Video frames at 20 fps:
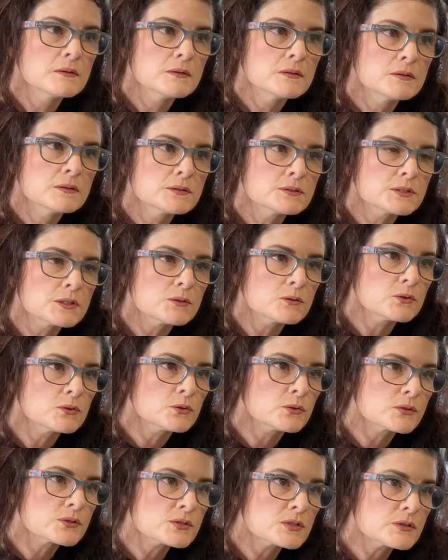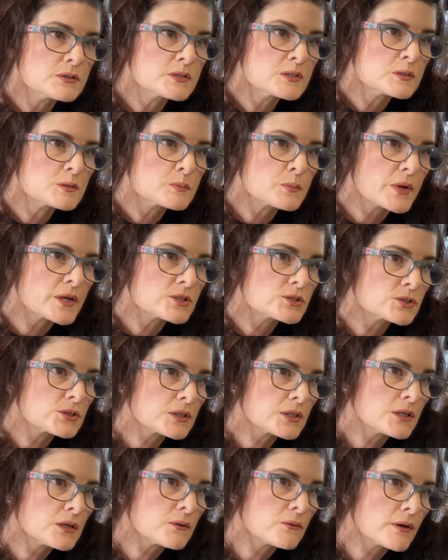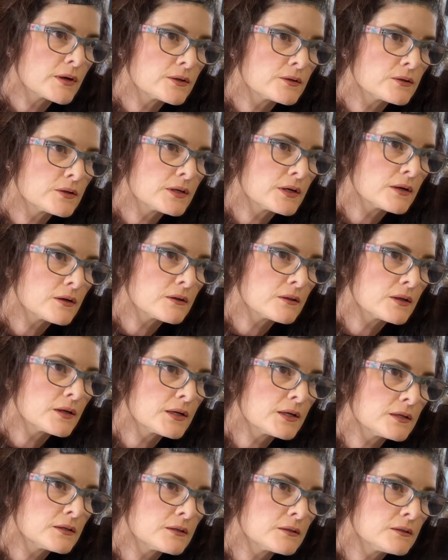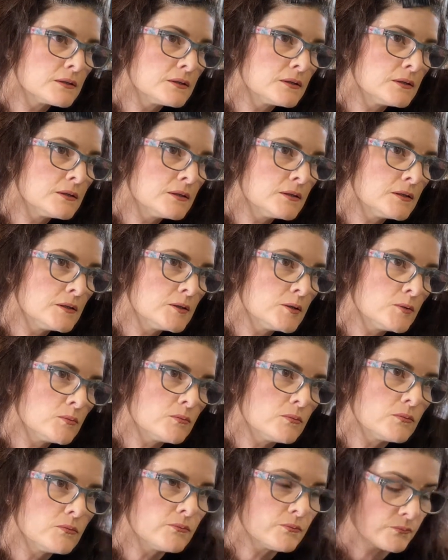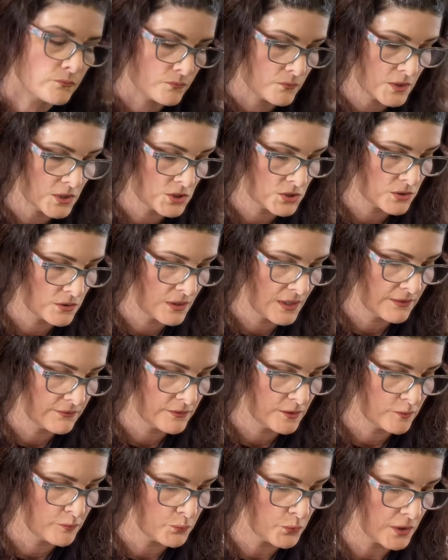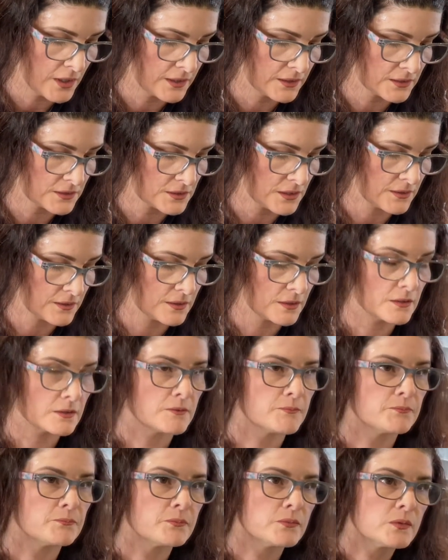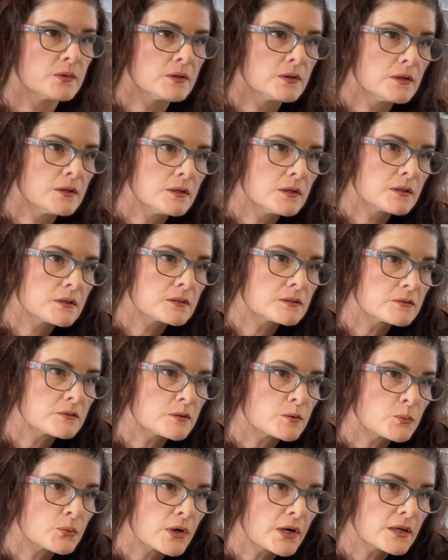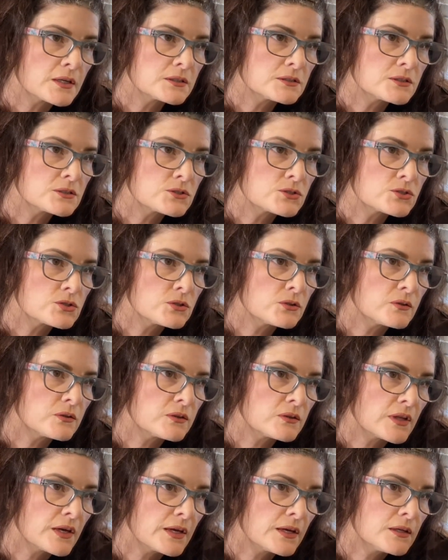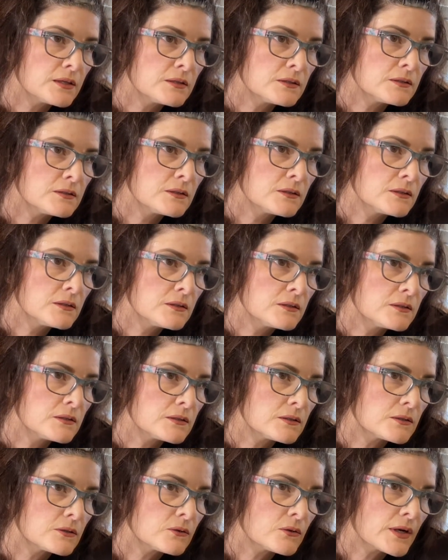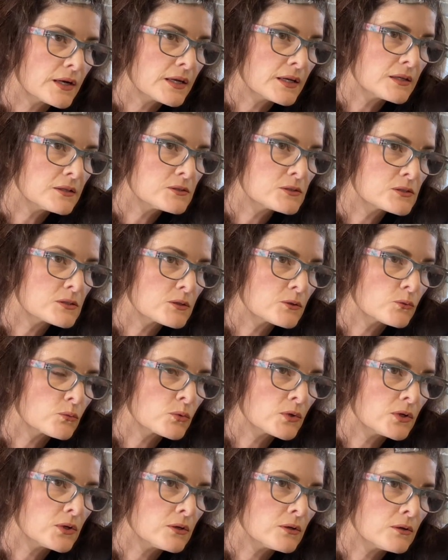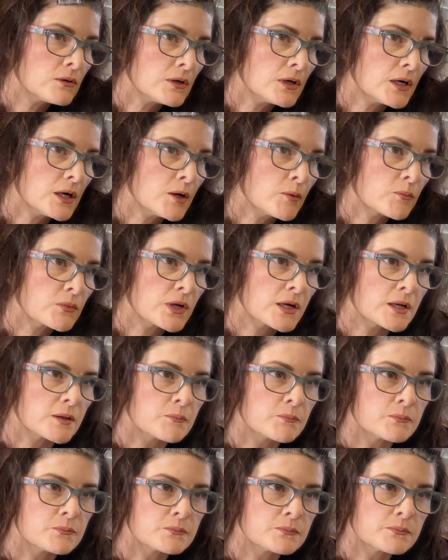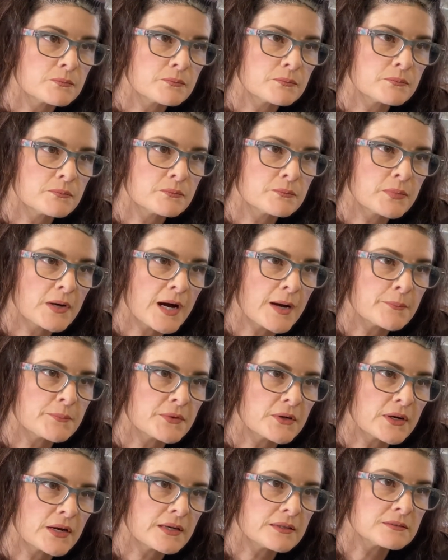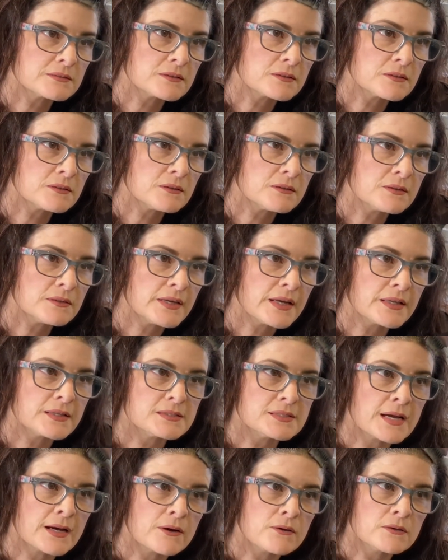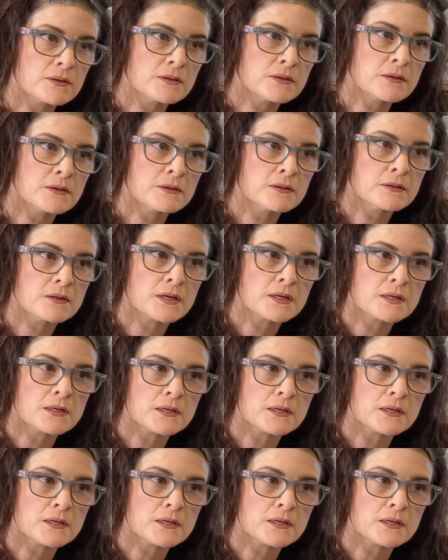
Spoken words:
So you also, especially around your hairline, make sure you have enough product on there. Because if the product is too thin, the grays will kind of pop their little heads out and not get